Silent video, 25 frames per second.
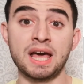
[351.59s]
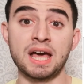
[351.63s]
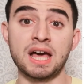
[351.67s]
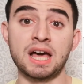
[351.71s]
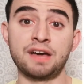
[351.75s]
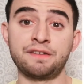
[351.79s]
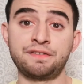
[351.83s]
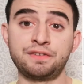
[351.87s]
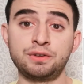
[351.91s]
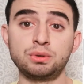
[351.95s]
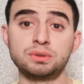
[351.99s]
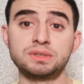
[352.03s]

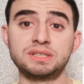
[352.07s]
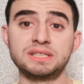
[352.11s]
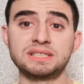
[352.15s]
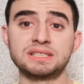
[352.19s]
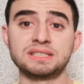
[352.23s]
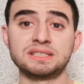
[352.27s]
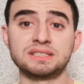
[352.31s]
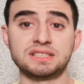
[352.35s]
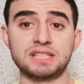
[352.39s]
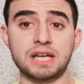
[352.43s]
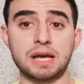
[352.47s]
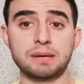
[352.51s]
A few
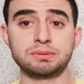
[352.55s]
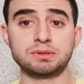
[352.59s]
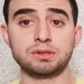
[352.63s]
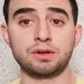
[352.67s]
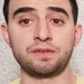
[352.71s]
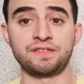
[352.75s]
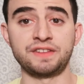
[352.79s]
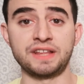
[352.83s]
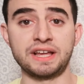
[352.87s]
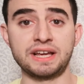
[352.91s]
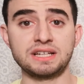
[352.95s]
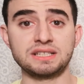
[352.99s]
distinct types
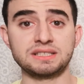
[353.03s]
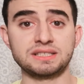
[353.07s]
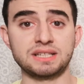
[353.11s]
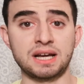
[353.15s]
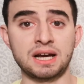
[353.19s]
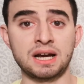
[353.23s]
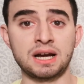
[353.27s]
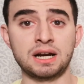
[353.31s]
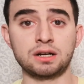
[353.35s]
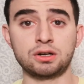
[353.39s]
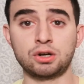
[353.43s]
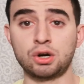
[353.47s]
of layers
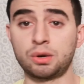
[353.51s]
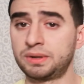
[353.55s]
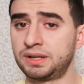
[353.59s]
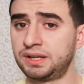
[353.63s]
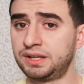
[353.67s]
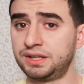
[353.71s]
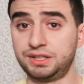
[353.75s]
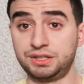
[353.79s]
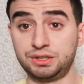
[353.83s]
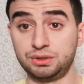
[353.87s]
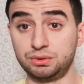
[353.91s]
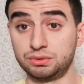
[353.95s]
are
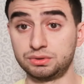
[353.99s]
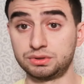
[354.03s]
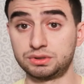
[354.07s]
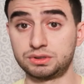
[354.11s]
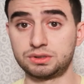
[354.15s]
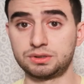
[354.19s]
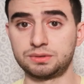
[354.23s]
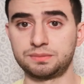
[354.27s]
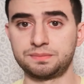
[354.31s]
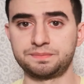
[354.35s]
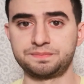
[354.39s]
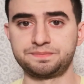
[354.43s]
commonly
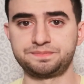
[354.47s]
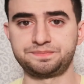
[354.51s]
used.